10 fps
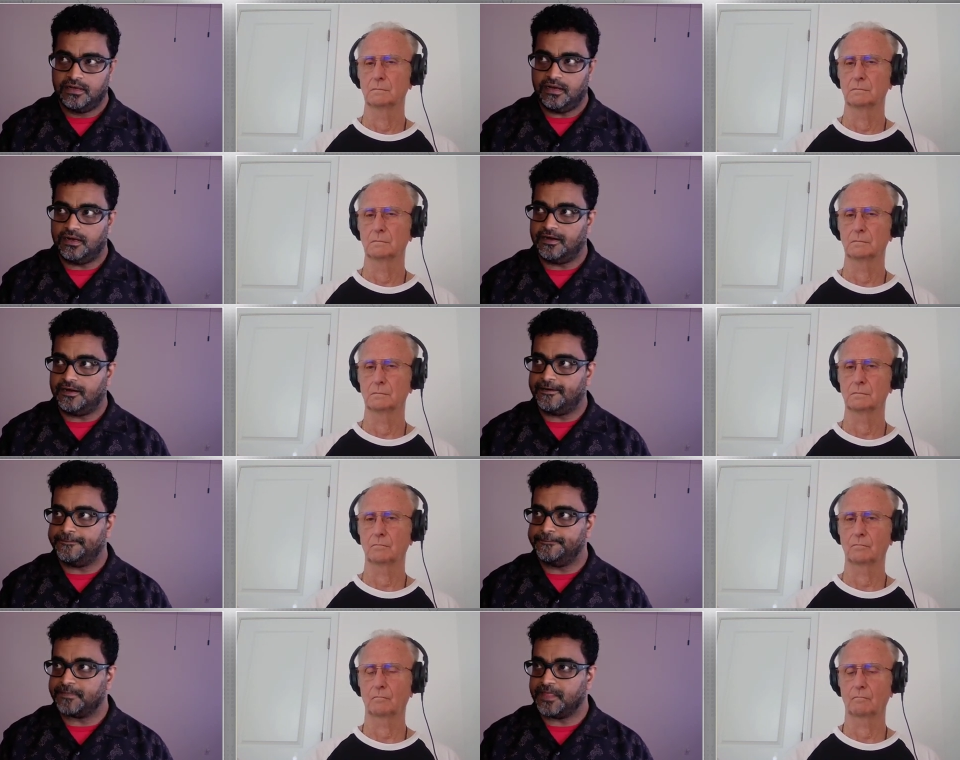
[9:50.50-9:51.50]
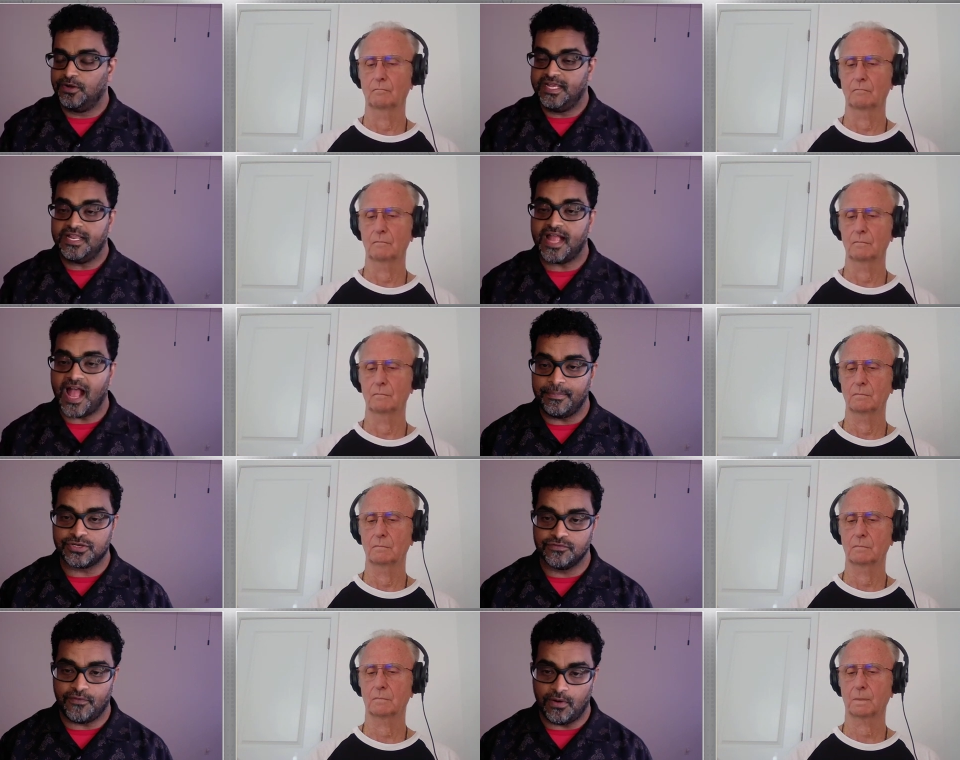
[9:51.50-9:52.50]
Speaker 1: um, you know eating
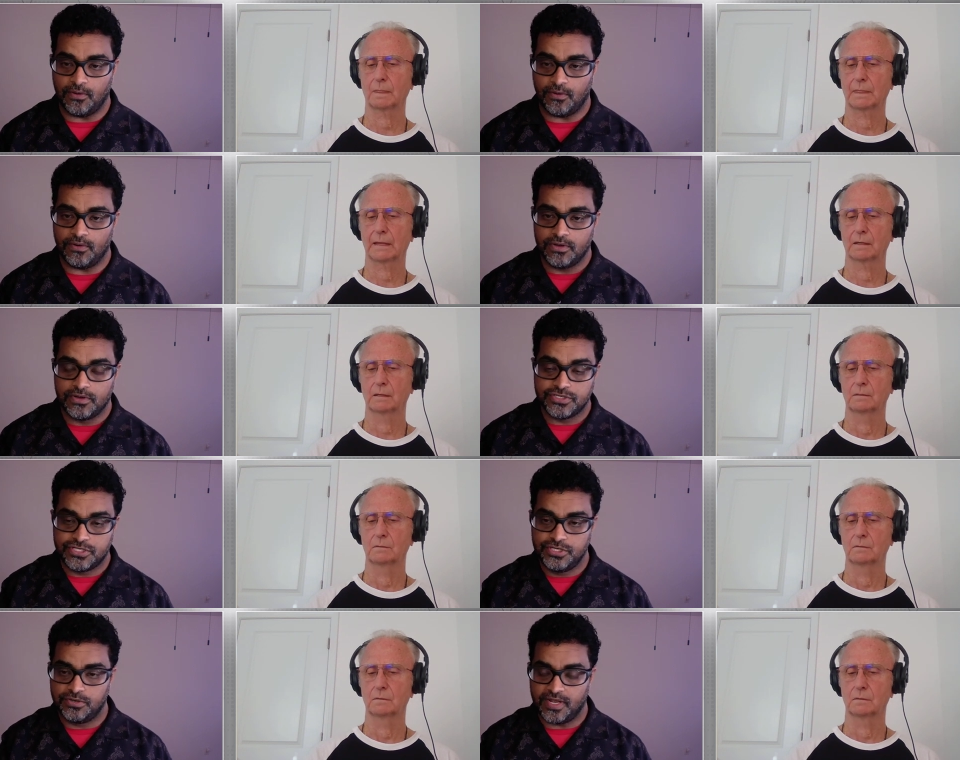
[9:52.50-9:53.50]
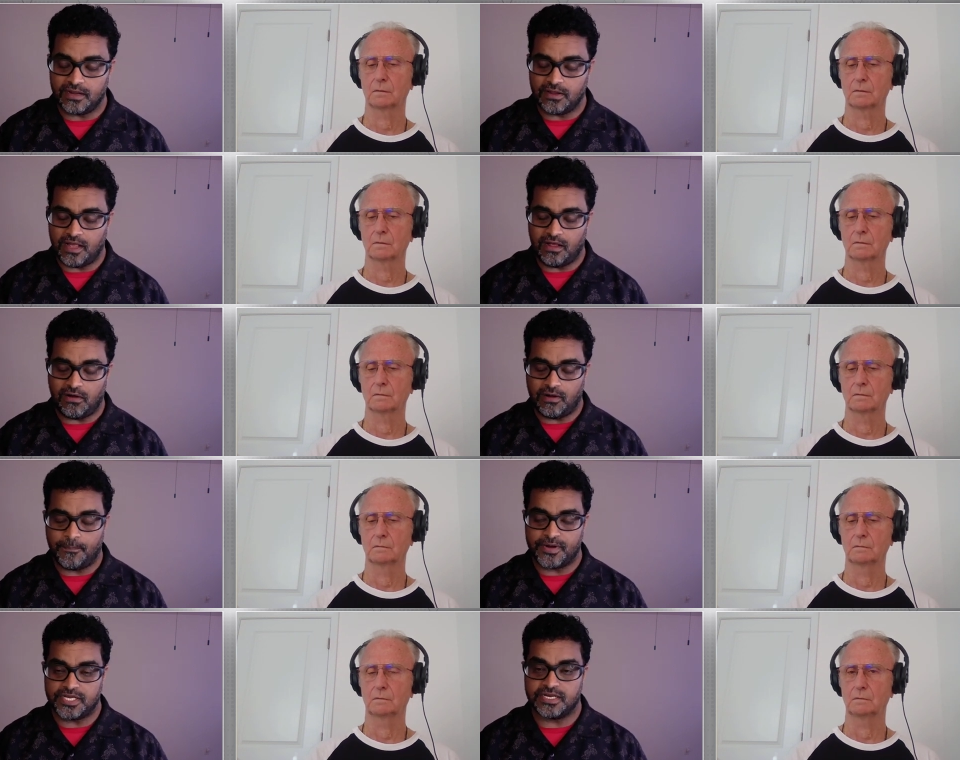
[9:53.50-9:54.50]
habit to follow during eh, on
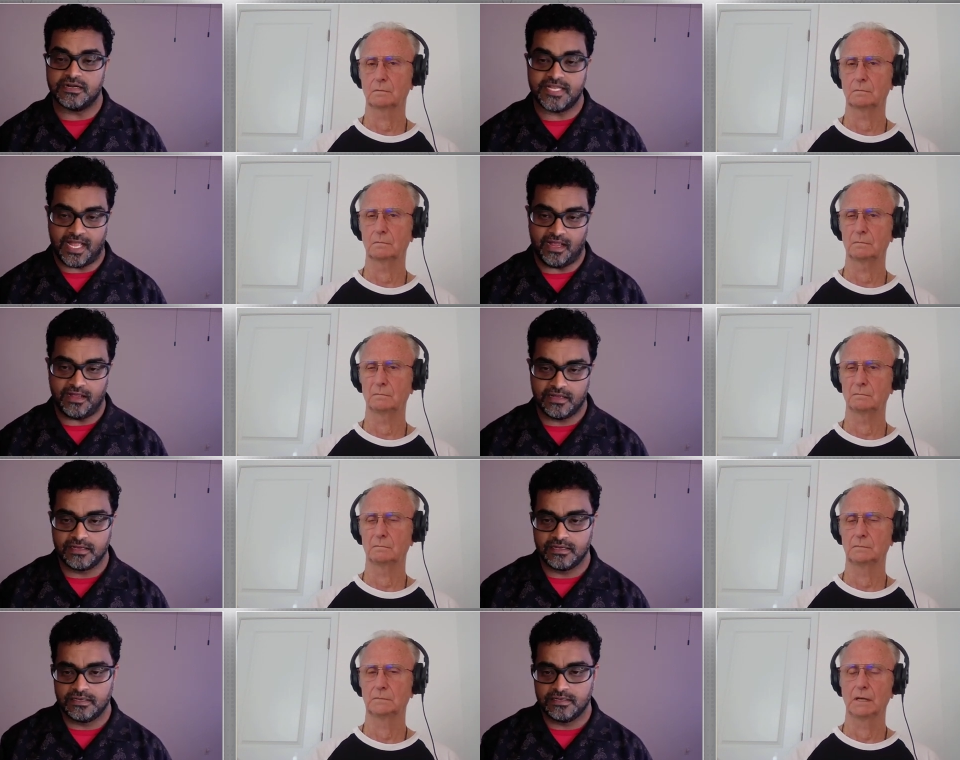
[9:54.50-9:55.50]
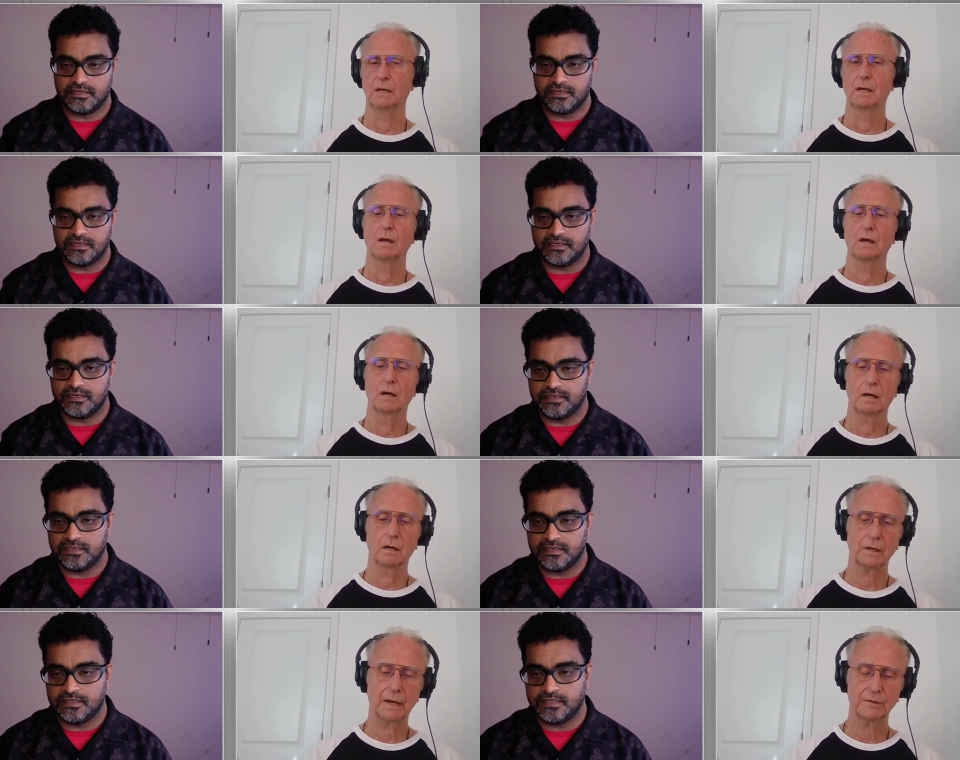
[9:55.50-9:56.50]
a particular day
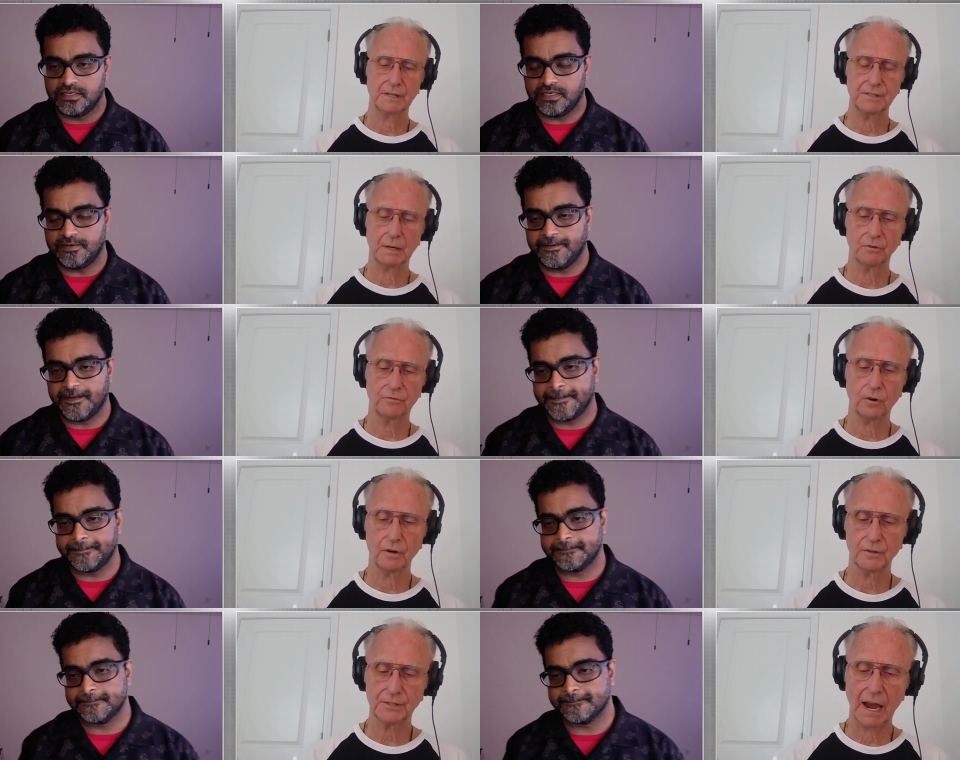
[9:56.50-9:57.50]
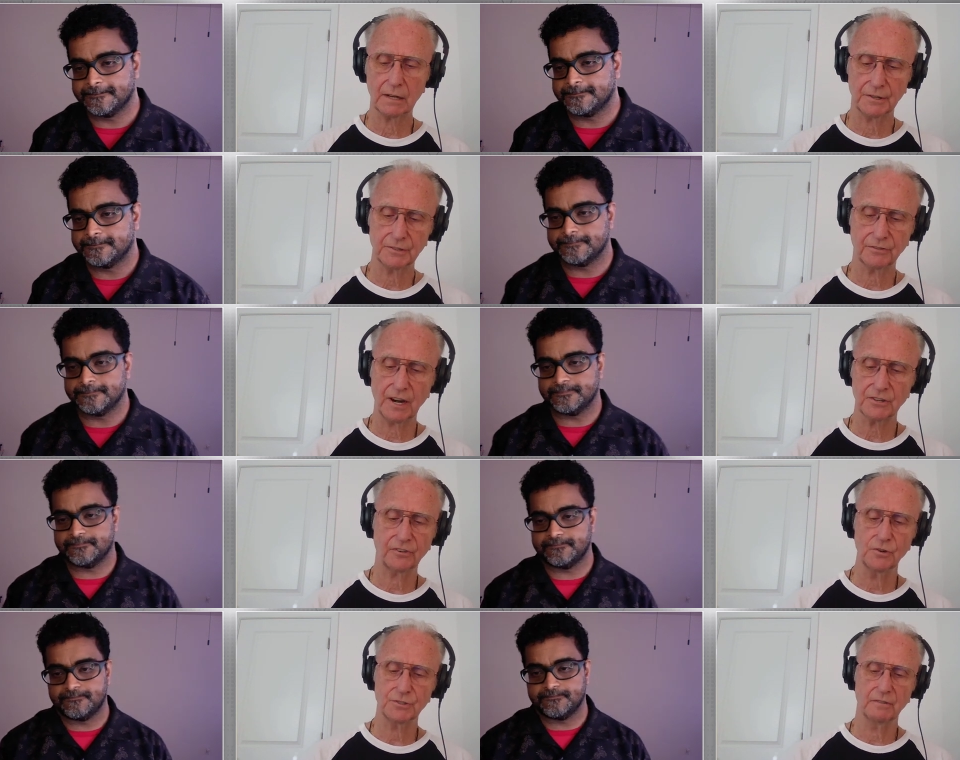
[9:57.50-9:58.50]
Speaker 2: Okay, as I said before, salads, fresh
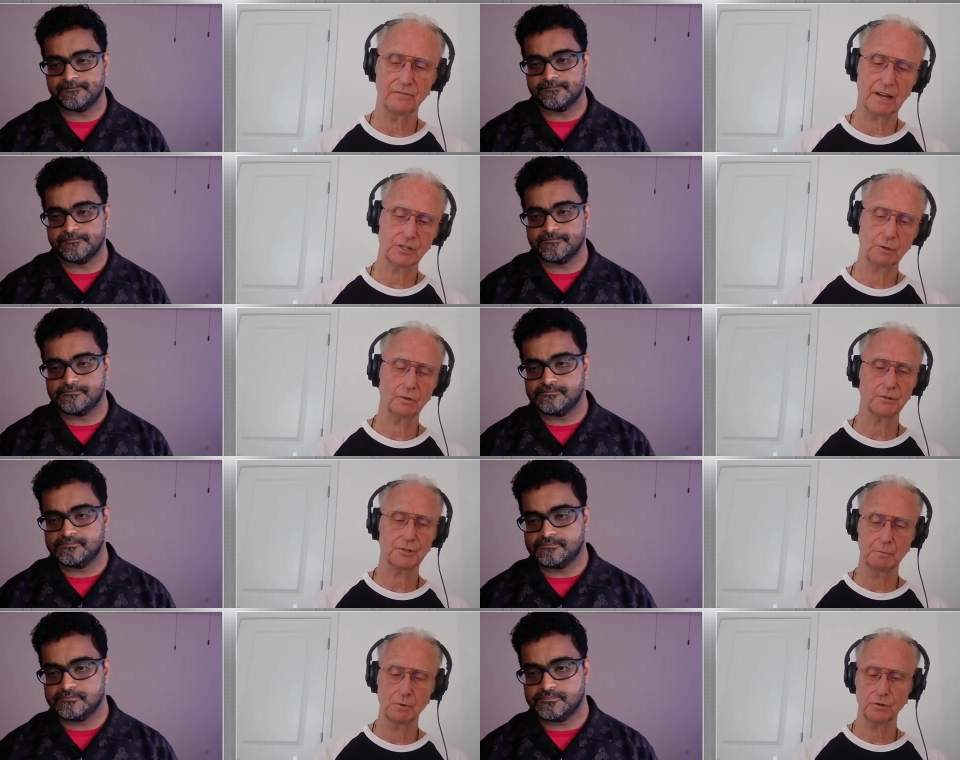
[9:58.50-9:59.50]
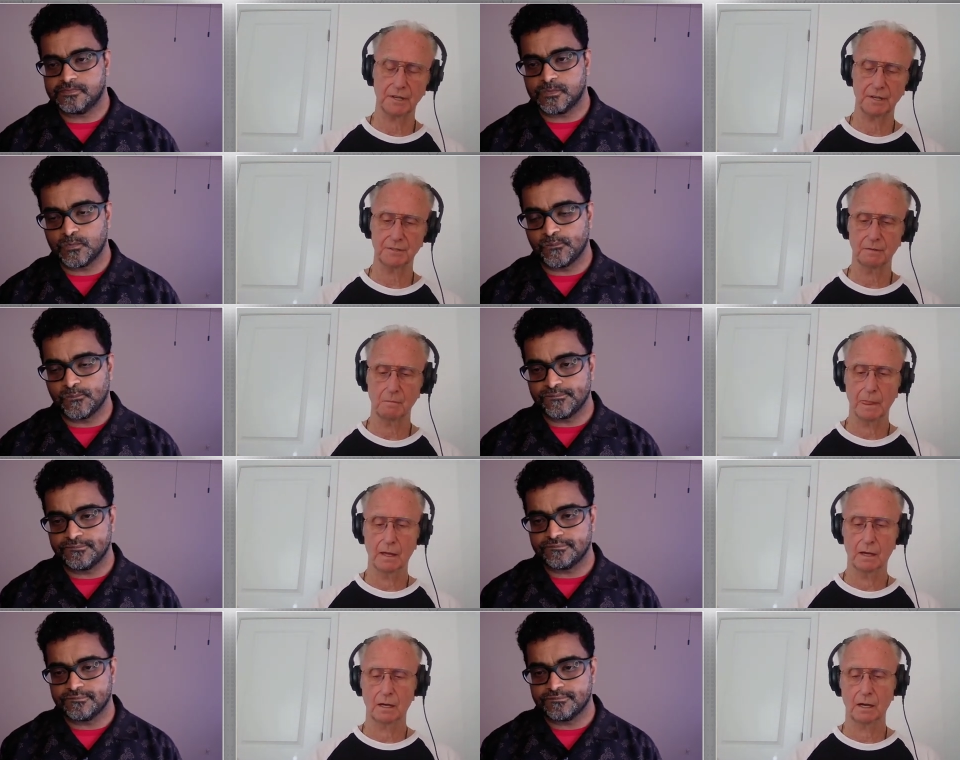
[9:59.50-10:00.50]
fruits and vegetables, smoothies.
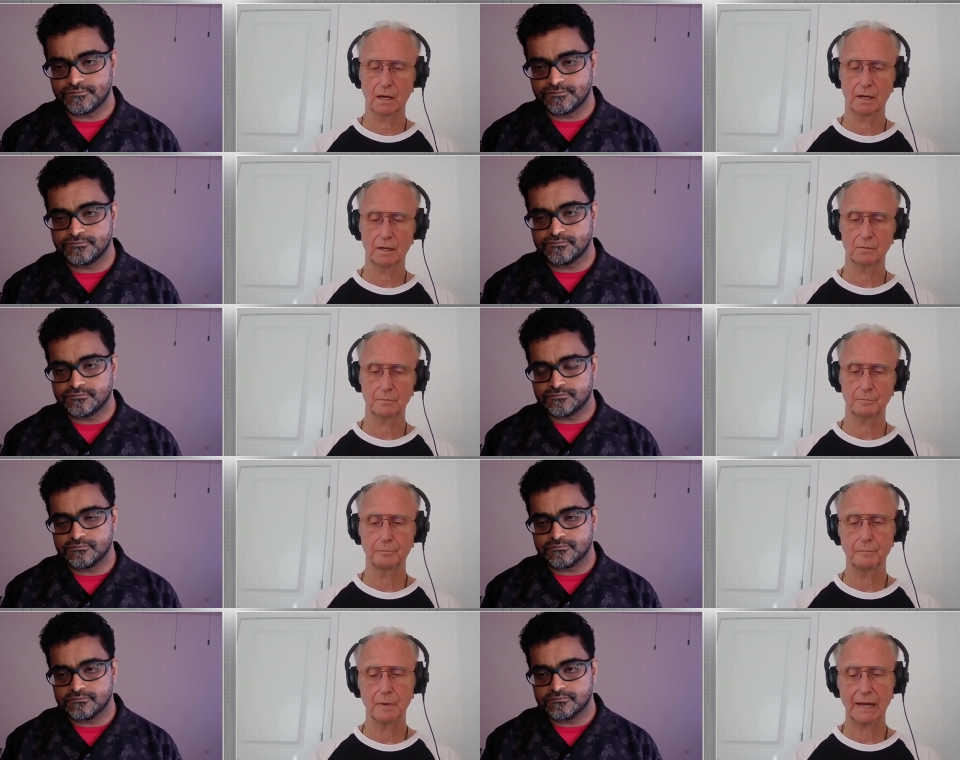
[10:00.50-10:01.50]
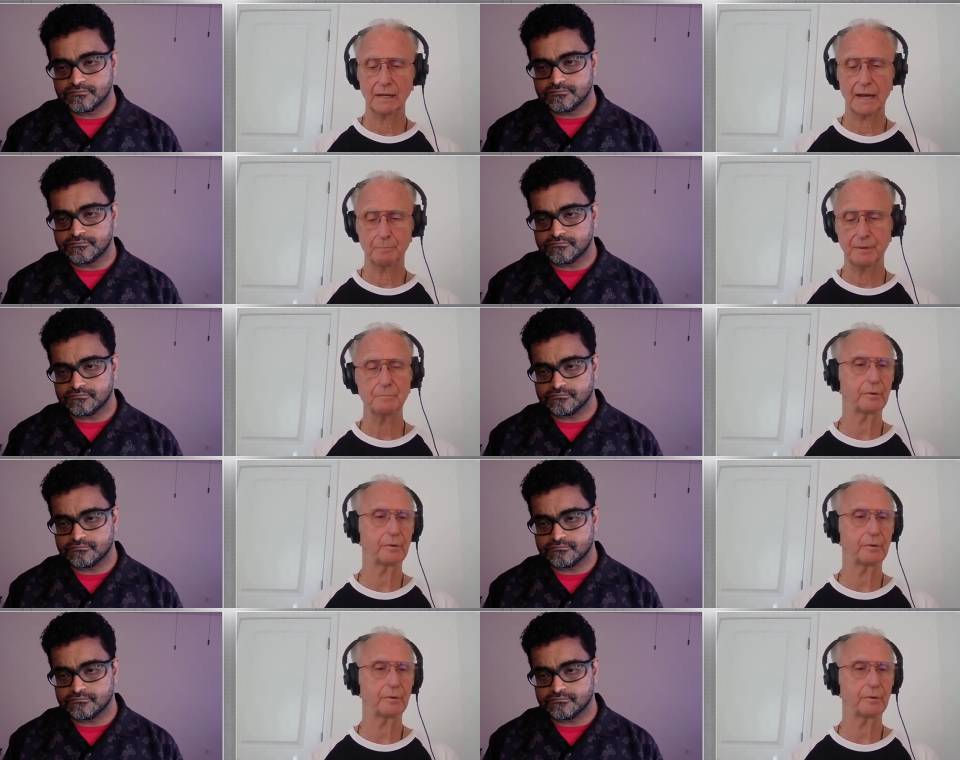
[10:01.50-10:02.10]
Uh, I like pea